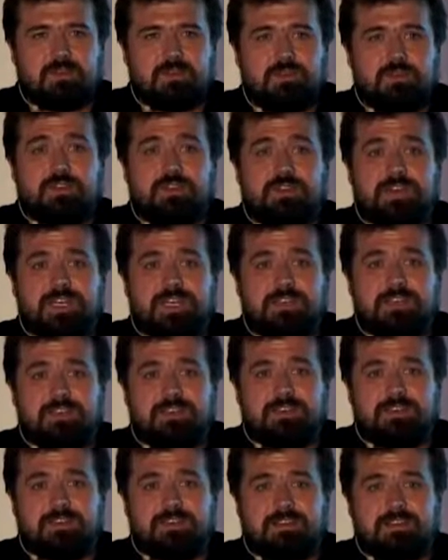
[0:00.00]
Two-string?
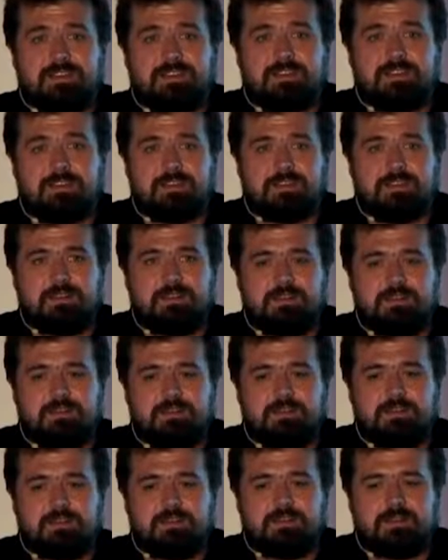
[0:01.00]
Yeah, instead of debug.
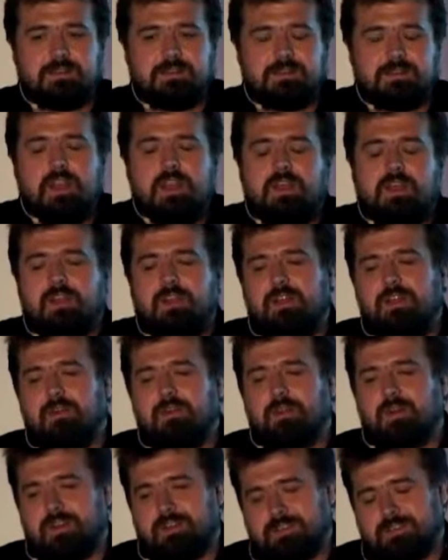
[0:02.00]

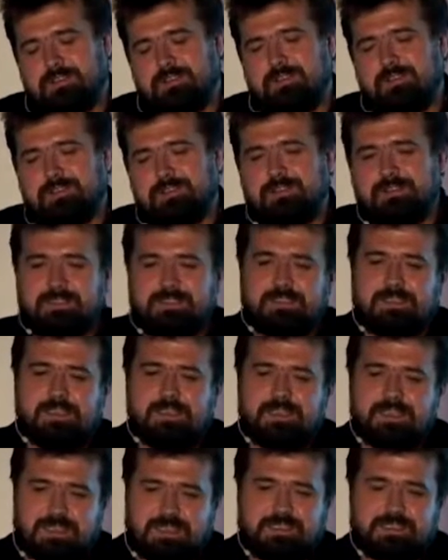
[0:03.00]
Right.
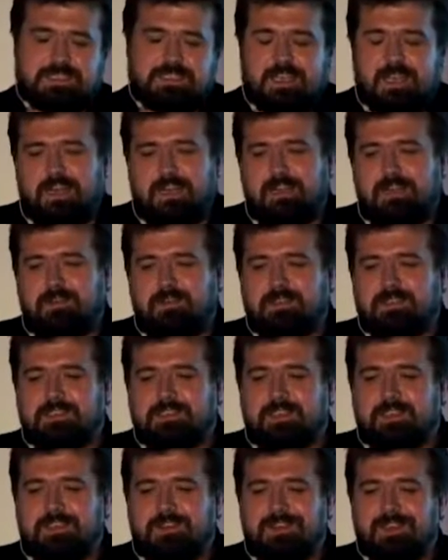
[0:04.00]
Yes.
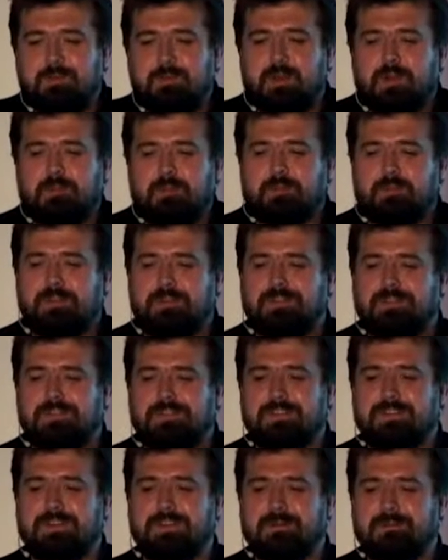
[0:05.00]
This debug print
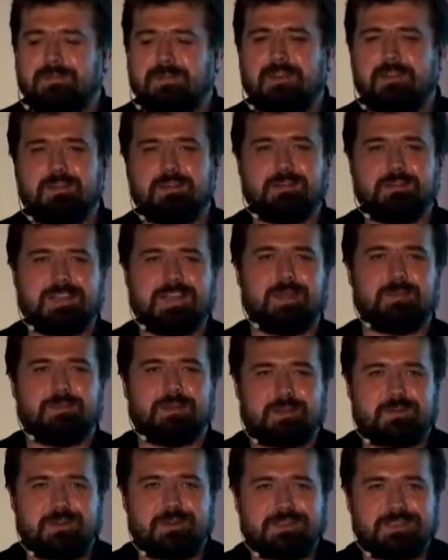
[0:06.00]
method can
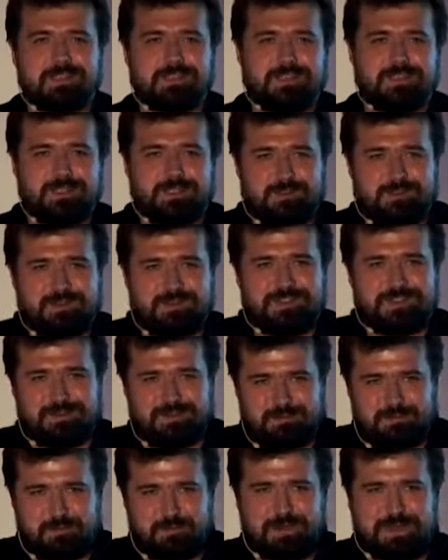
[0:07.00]
be criticized
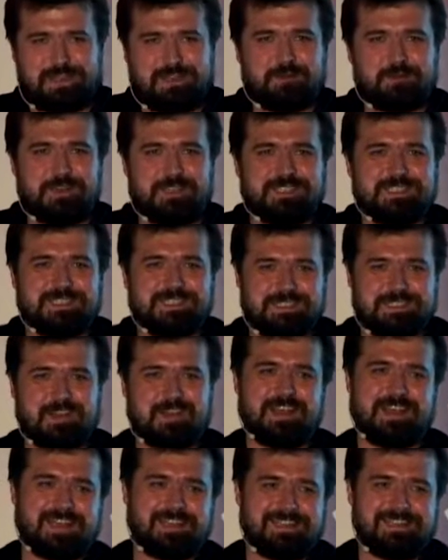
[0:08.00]
for many reasons.
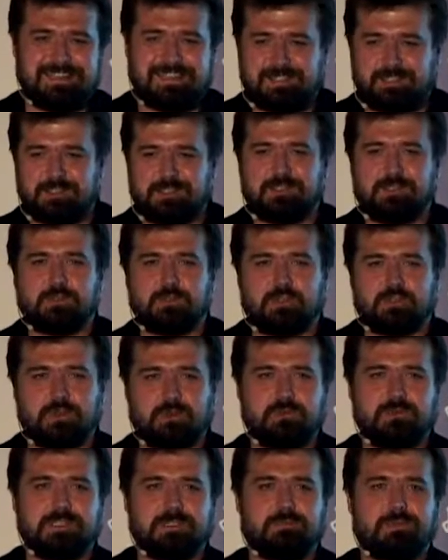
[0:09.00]
I added it just to
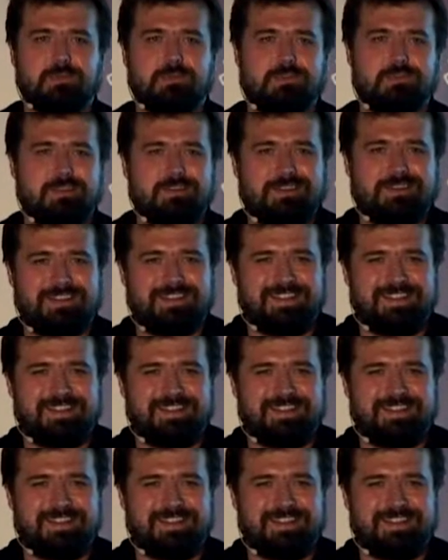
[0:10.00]
show this point.